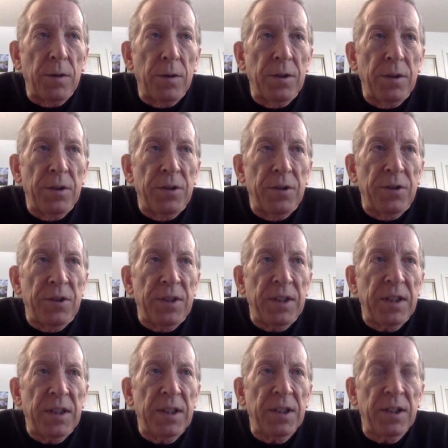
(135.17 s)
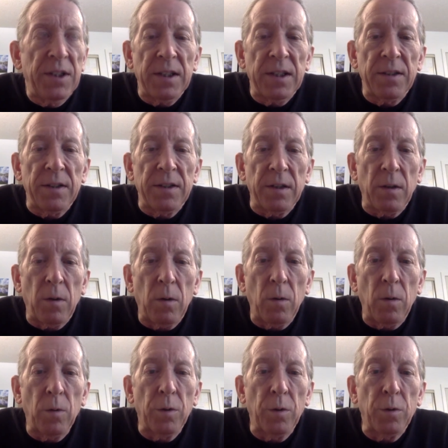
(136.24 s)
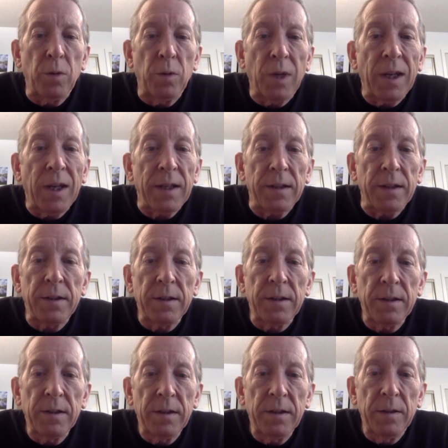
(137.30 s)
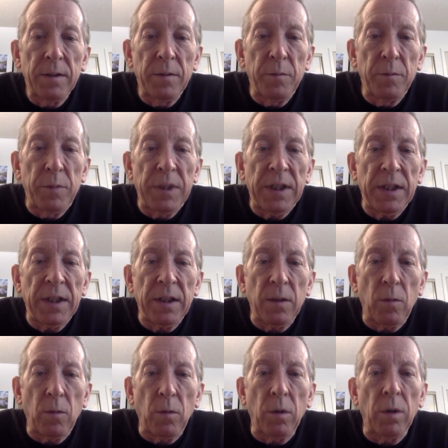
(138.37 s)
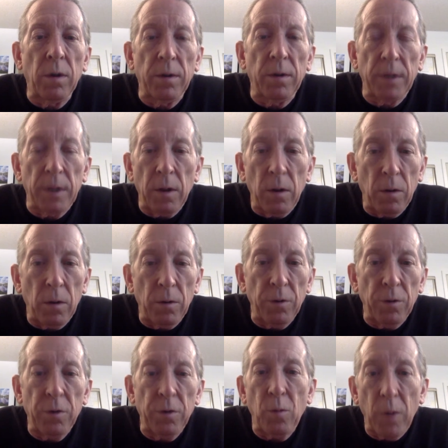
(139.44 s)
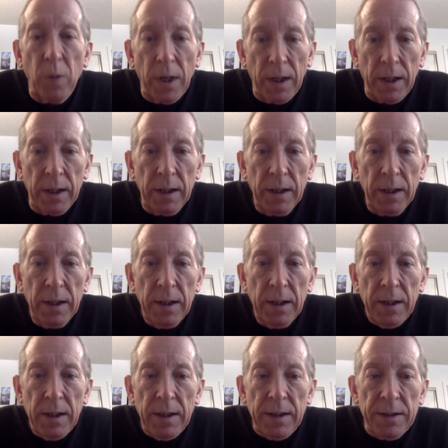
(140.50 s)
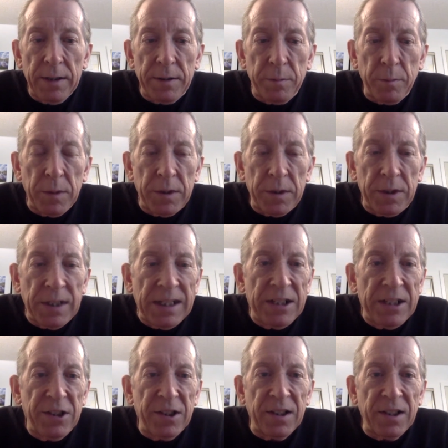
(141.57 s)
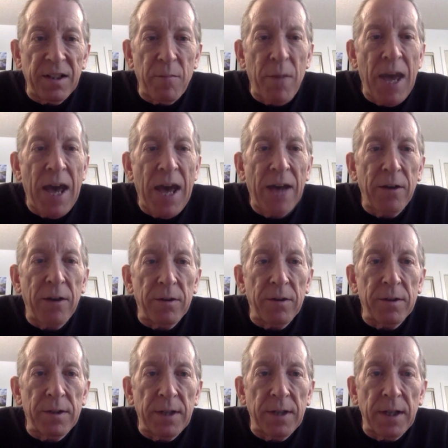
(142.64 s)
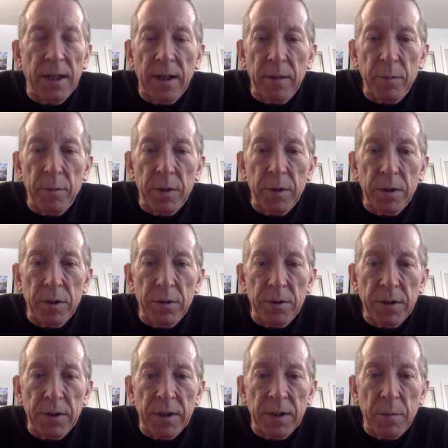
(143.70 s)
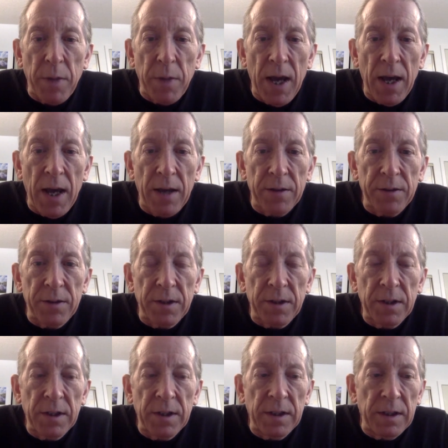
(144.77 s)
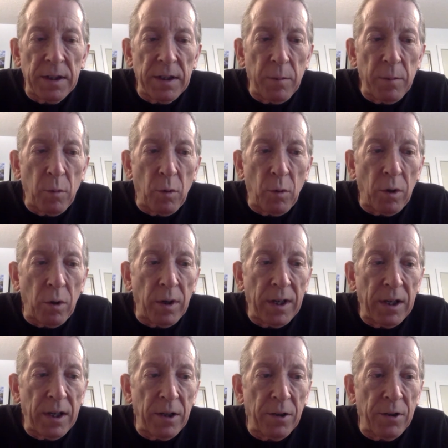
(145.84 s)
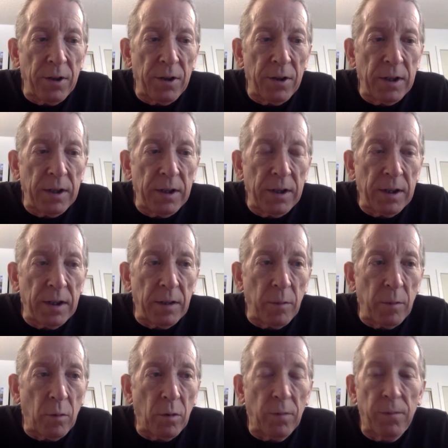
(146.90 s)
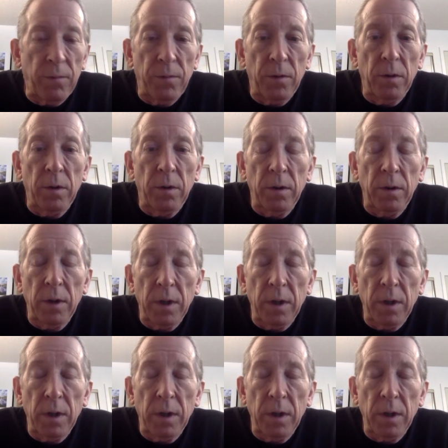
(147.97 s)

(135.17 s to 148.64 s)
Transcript: seeing things in a whole new light, being in the world in a whole new way. It's changing the patterns that I've been using in the past in a more healthy and a more fuller